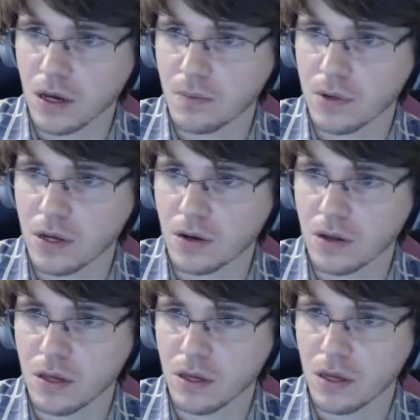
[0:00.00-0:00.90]
I'm going to go to
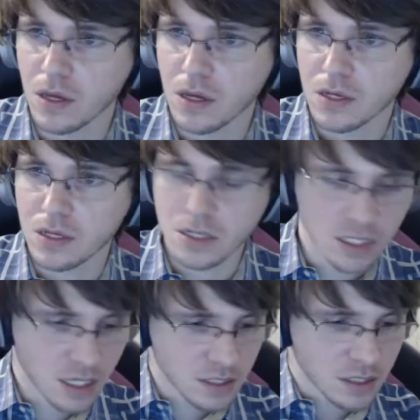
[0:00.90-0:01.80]
the, the,
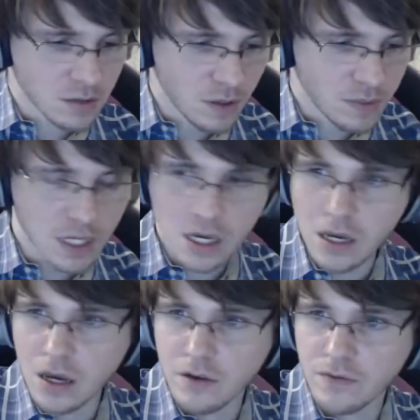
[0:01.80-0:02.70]
census
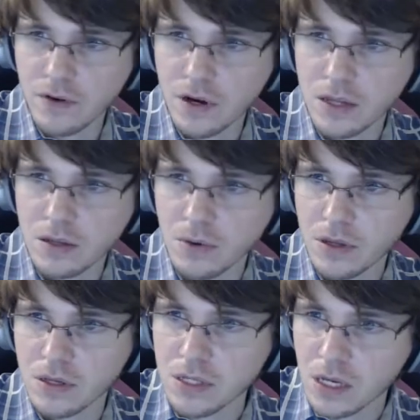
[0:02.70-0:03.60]
website. I forgot to bring
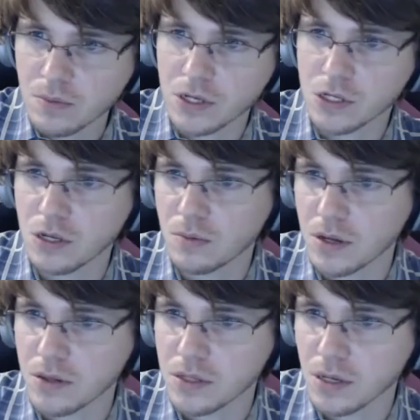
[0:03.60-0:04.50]
this up. I should have
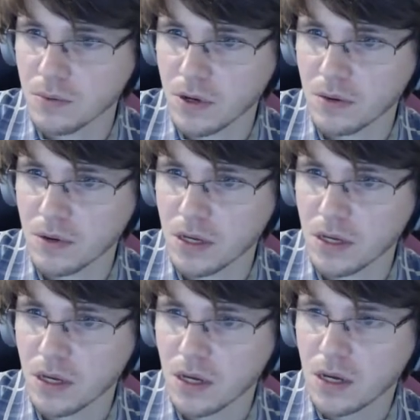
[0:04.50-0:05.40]
brought this up right
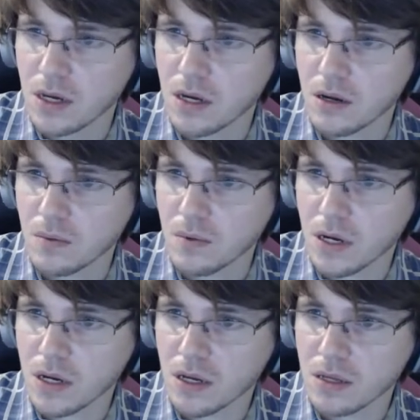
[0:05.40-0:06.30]
away. All
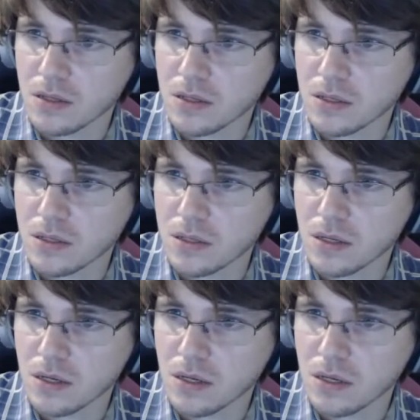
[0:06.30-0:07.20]
right,
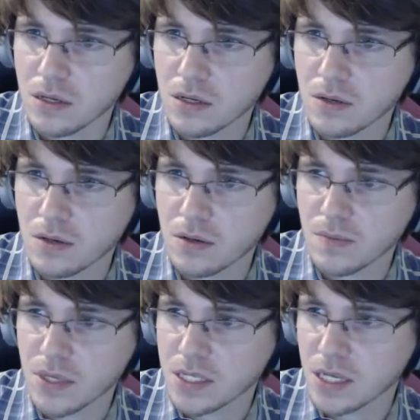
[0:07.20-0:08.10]
um,
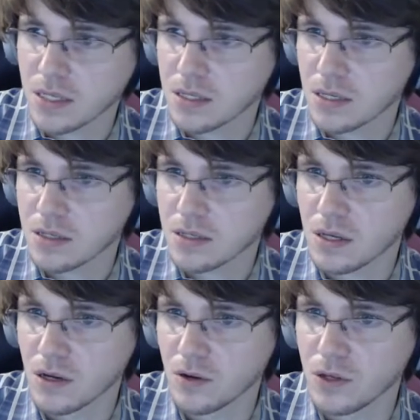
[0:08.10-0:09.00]
the census.
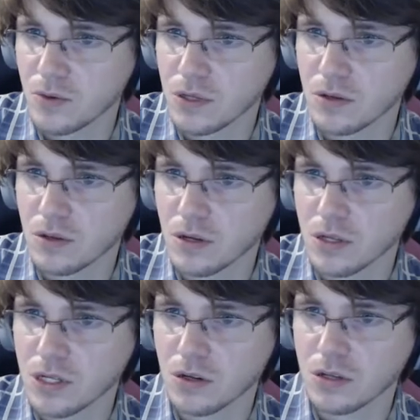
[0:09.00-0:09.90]
So you would you literally
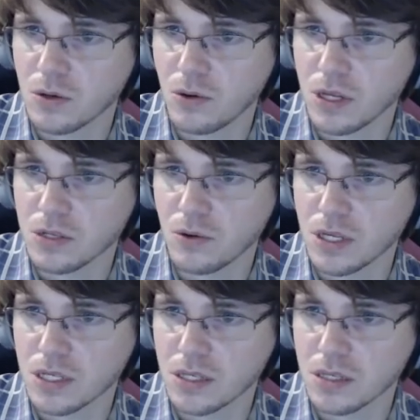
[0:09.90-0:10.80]
just go to
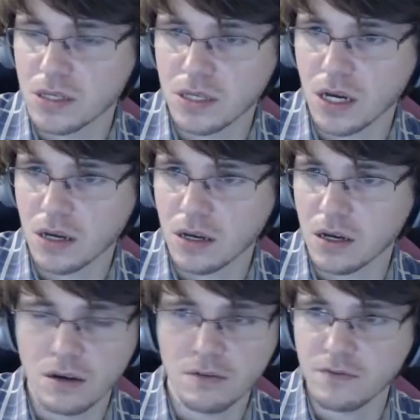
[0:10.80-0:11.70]
2020census.gov.